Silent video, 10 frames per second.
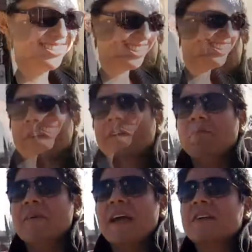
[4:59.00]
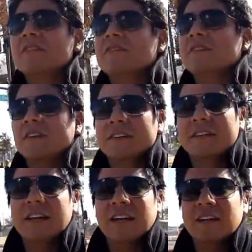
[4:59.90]
Well, so we're in Bakersfield,
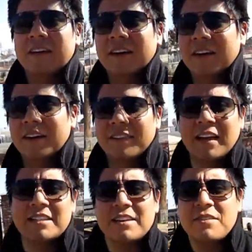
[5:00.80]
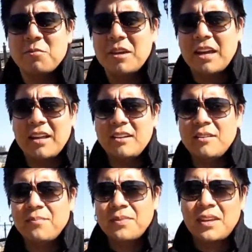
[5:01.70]
uh, Thanksgiving weekend.
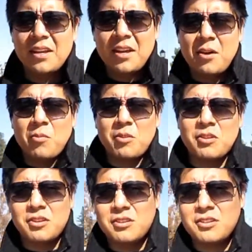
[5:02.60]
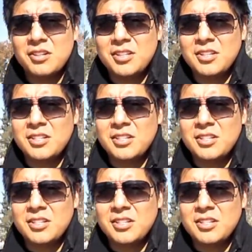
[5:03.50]
We're